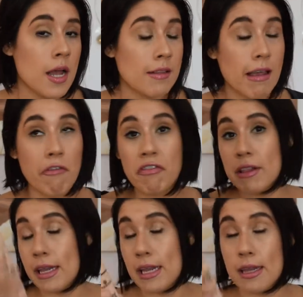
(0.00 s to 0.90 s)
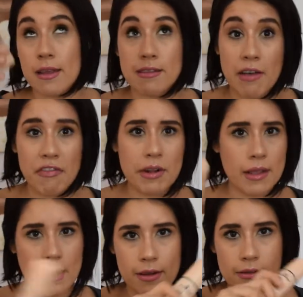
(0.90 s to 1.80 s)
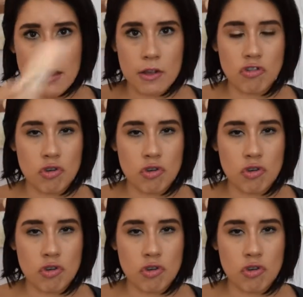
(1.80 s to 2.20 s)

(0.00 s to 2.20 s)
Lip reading: Definitely it is not